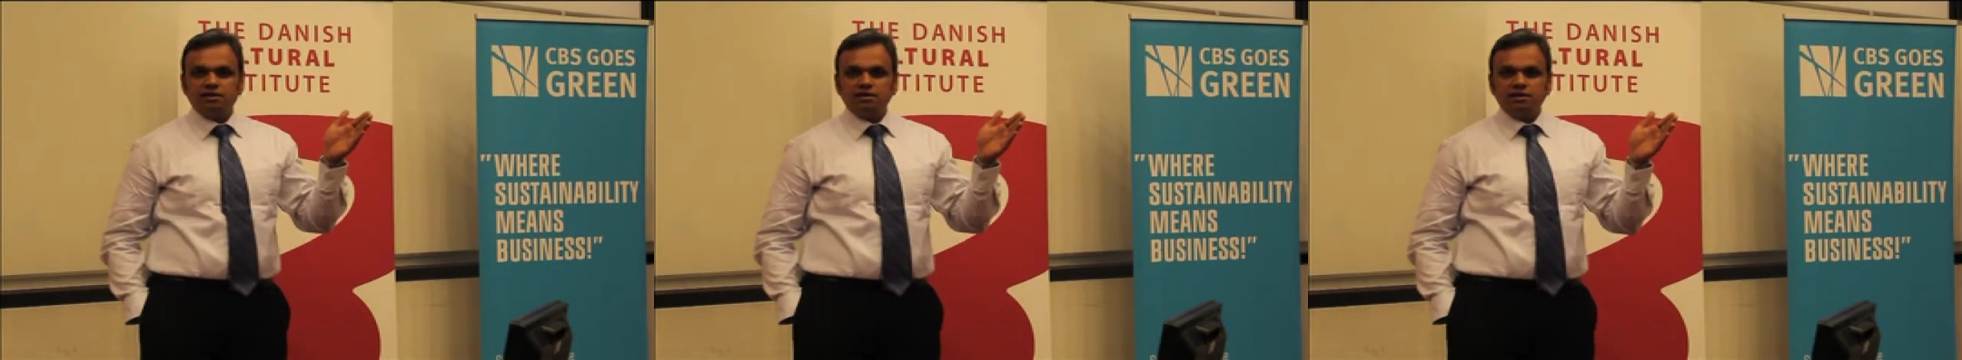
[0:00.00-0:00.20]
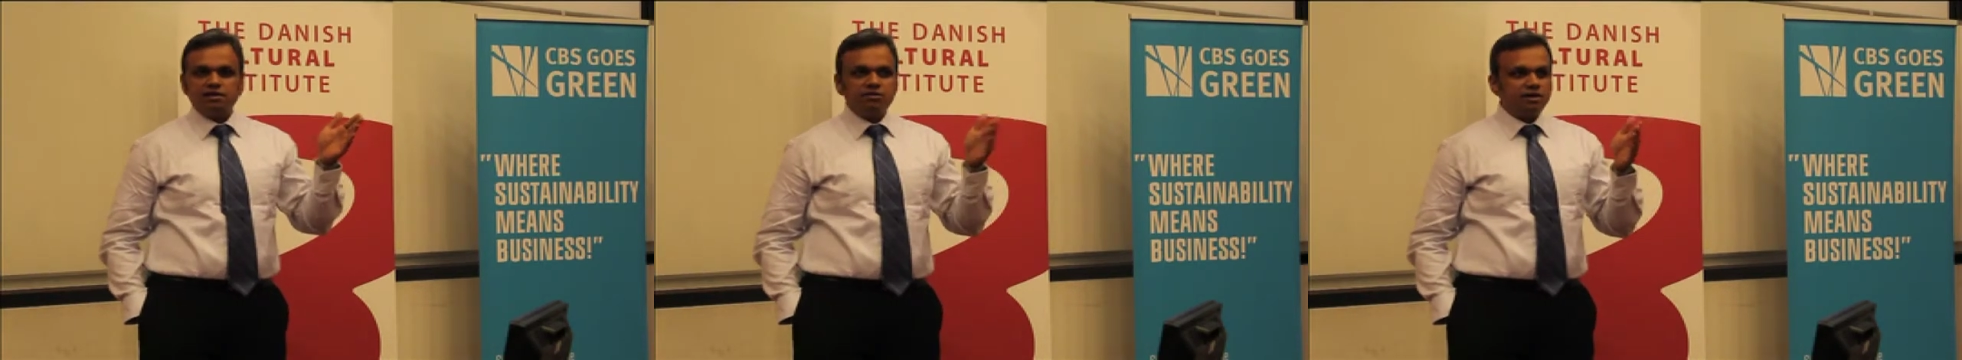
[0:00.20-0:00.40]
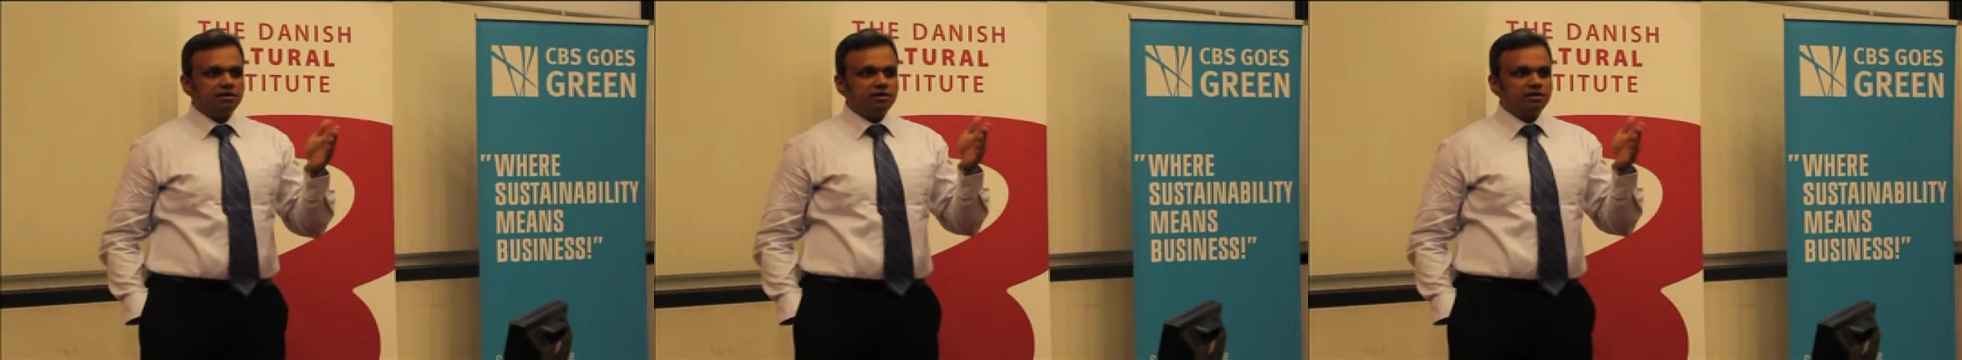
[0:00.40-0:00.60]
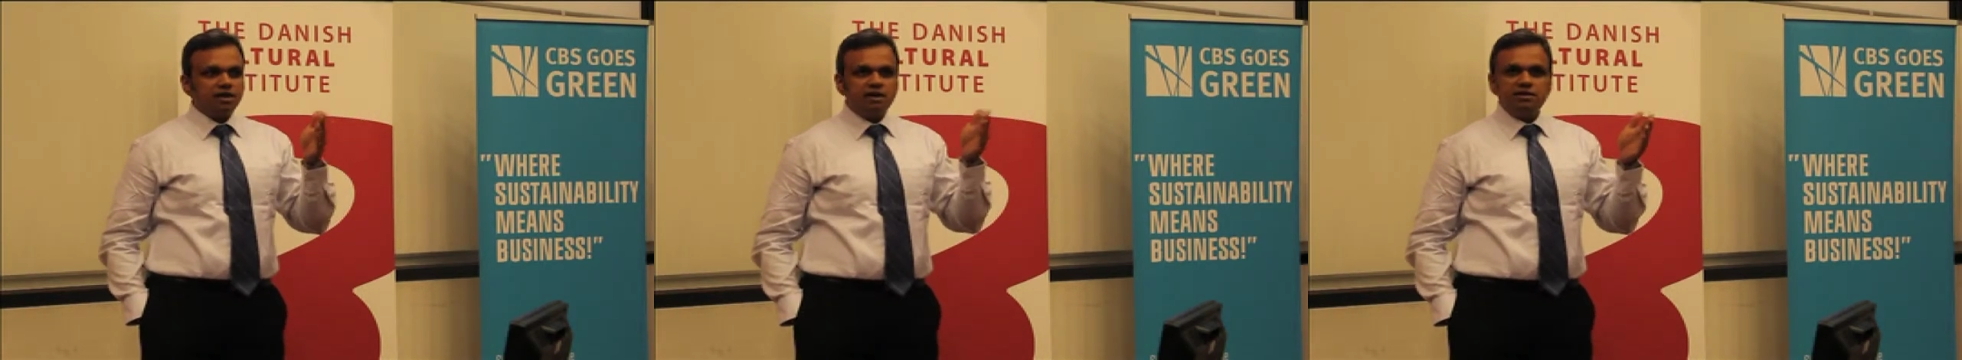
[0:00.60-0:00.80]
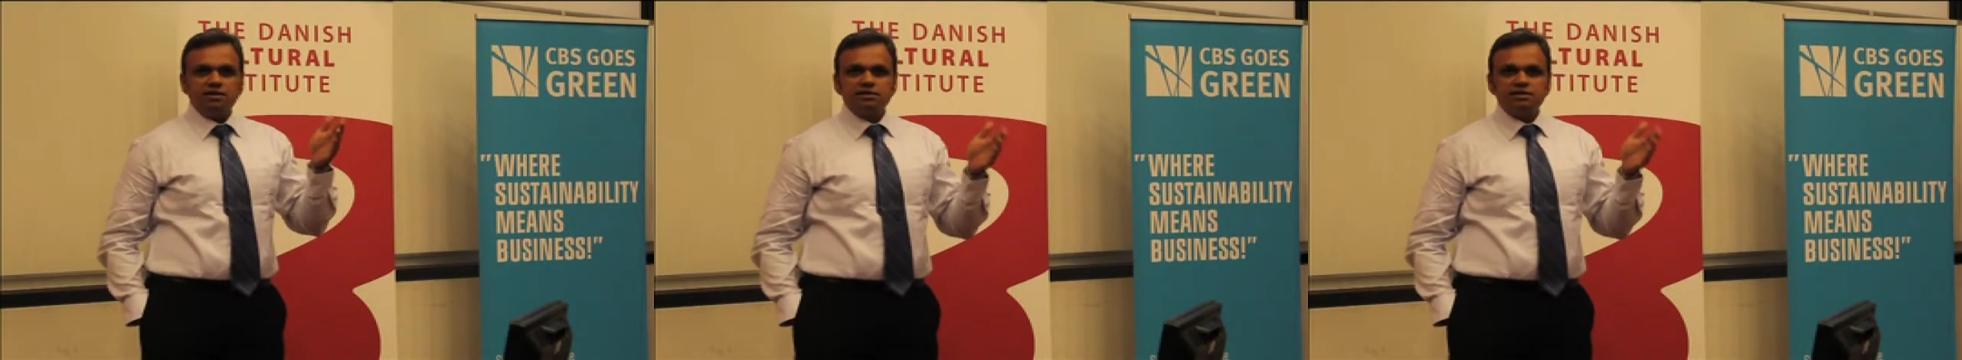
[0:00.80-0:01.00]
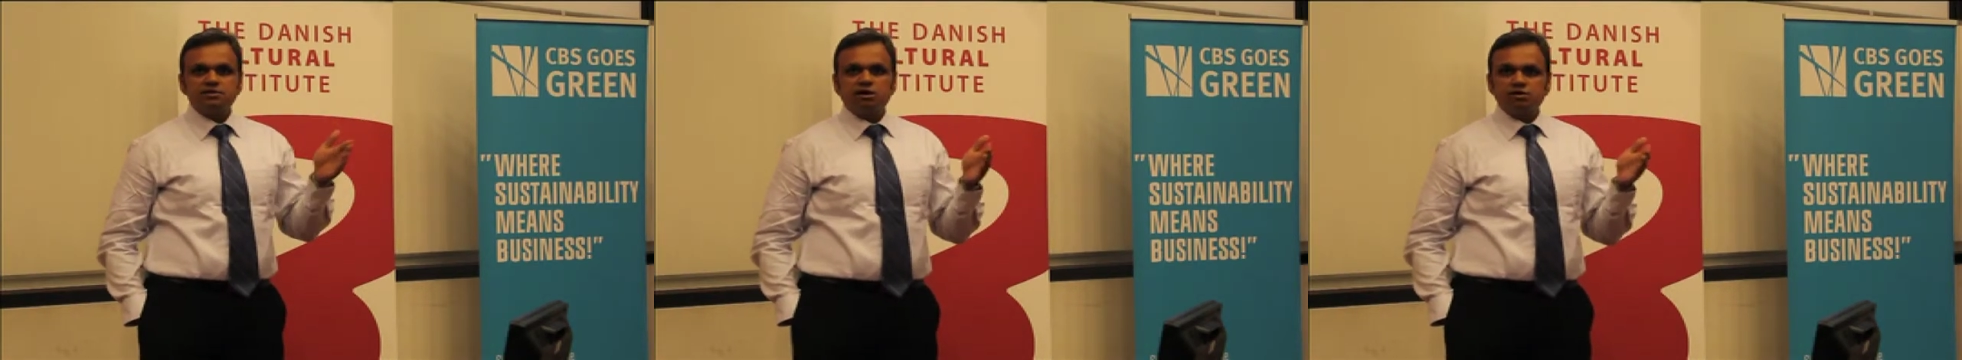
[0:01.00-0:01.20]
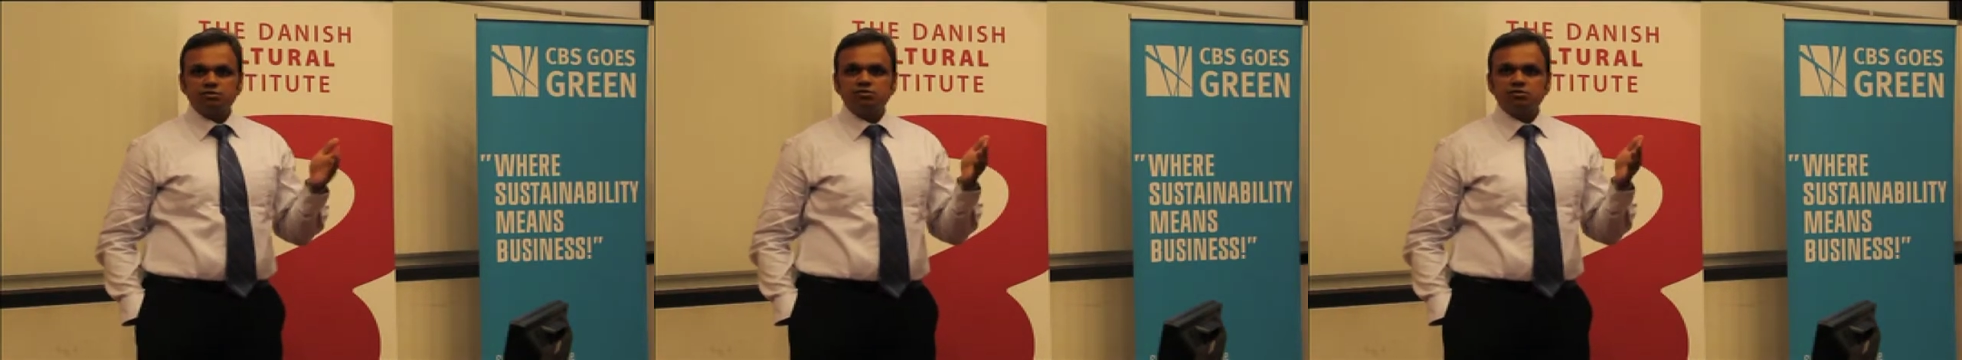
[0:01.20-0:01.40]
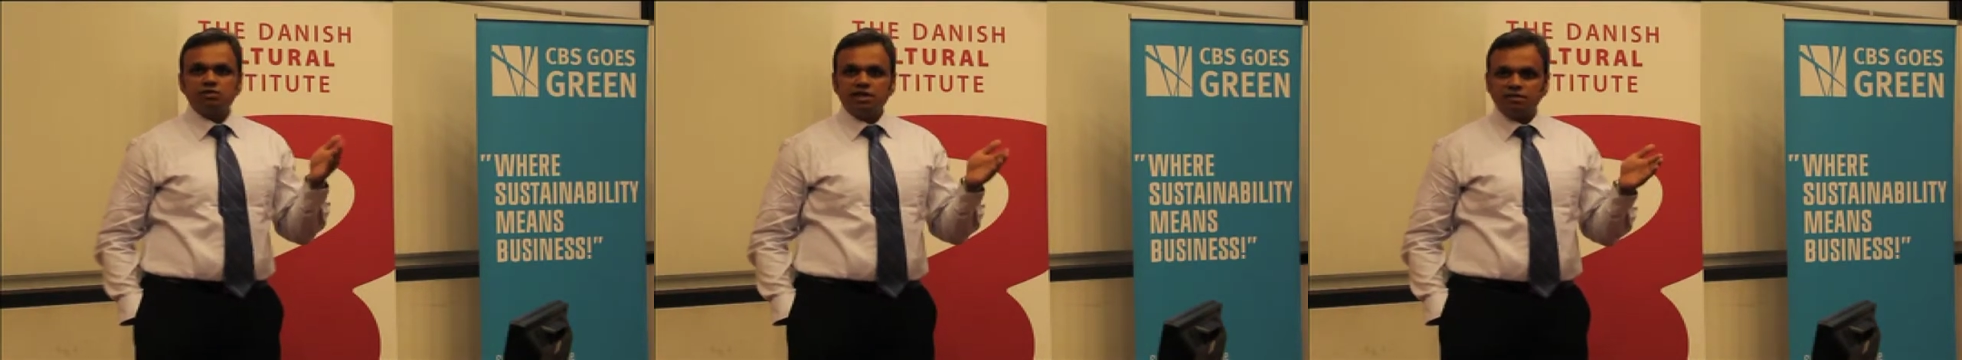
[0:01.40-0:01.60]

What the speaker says: L&T is a household